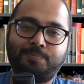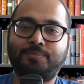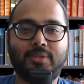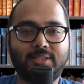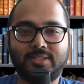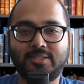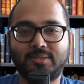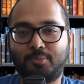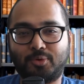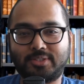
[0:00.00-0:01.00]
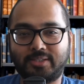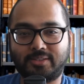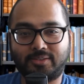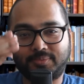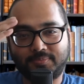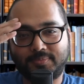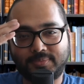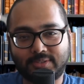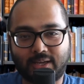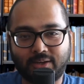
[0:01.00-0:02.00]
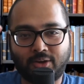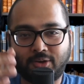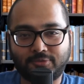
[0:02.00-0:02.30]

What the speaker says: This is the Board Sailor signing off.